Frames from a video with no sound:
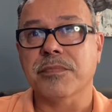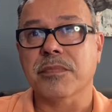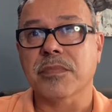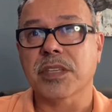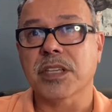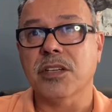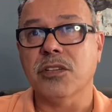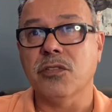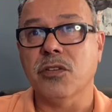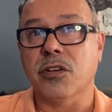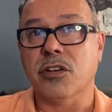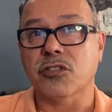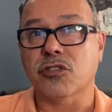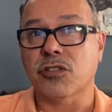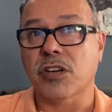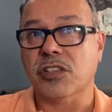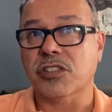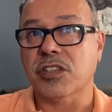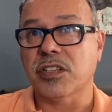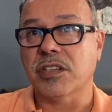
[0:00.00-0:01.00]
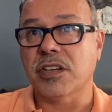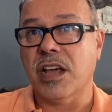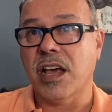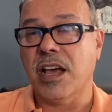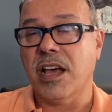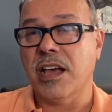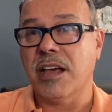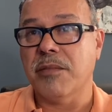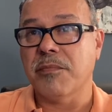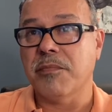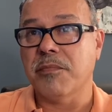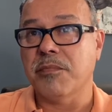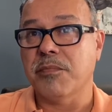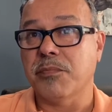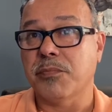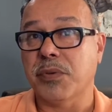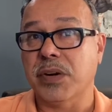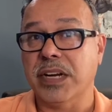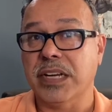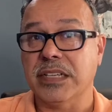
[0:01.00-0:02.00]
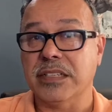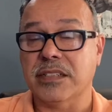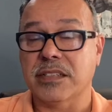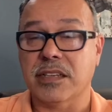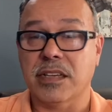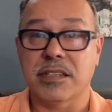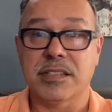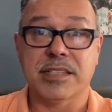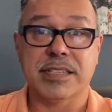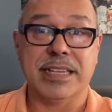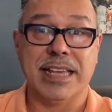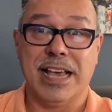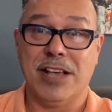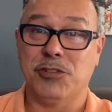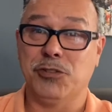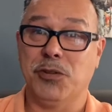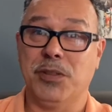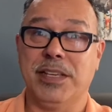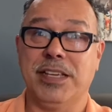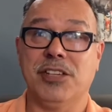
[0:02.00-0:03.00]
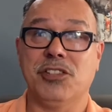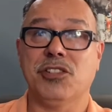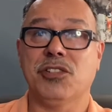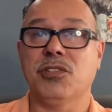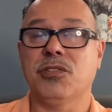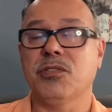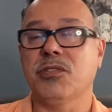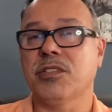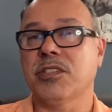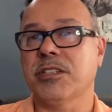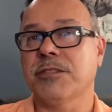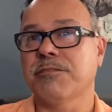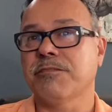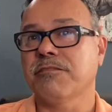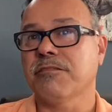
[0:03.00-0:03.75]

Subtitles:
New construction brings scheduling issues.